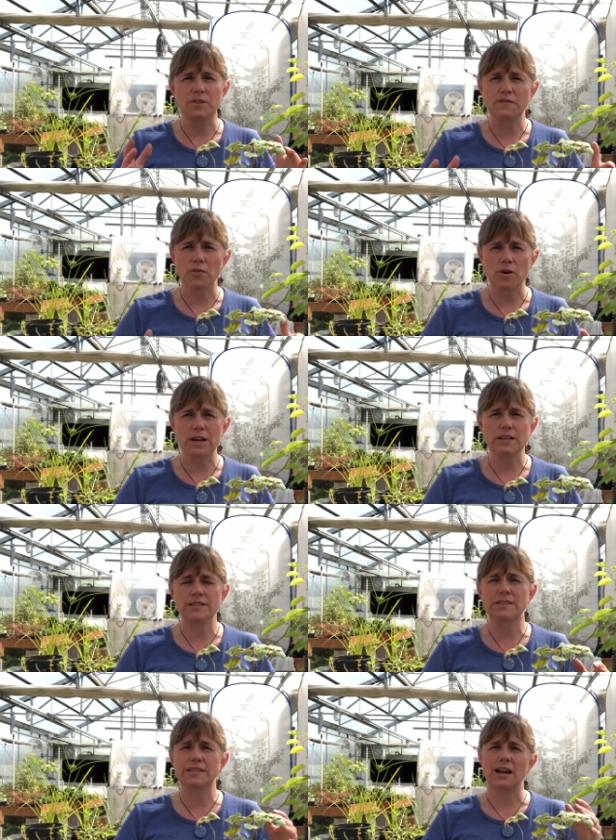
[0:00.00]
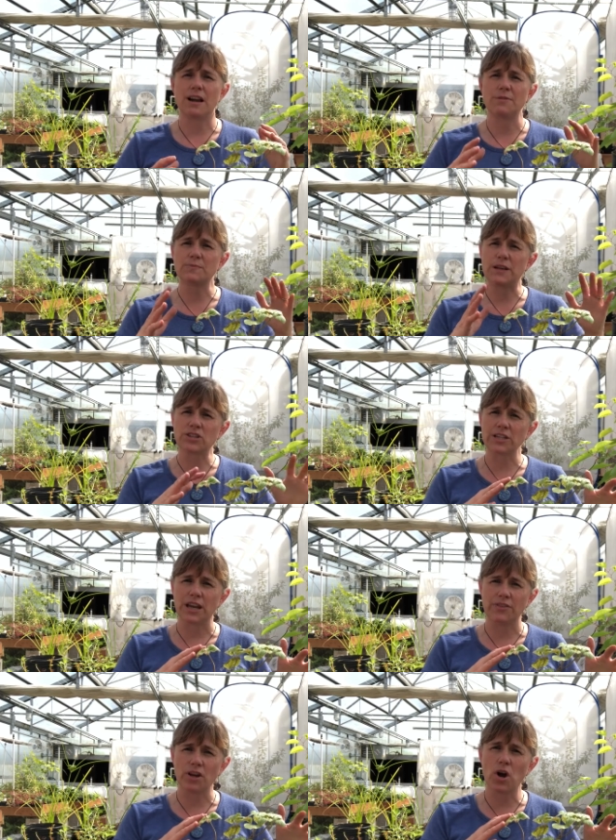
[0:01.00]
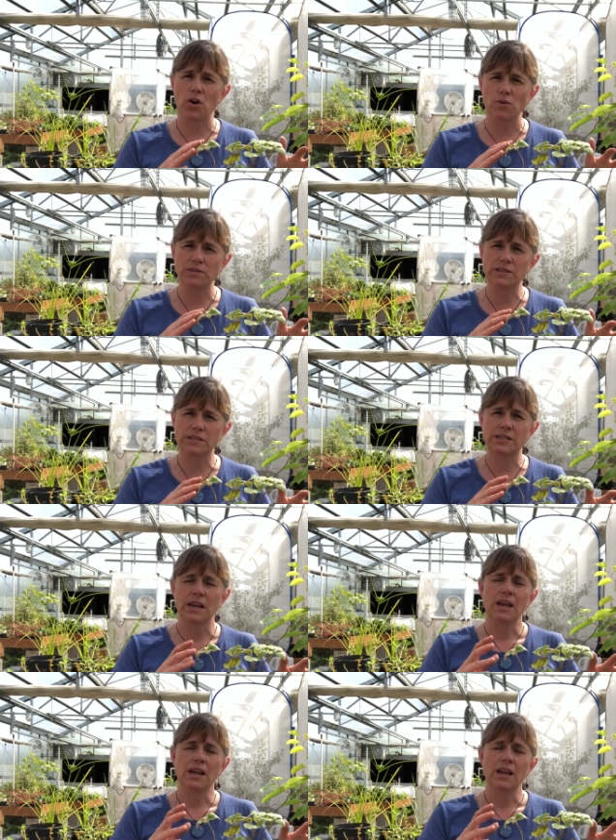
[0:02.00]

with forests, especially on the coast,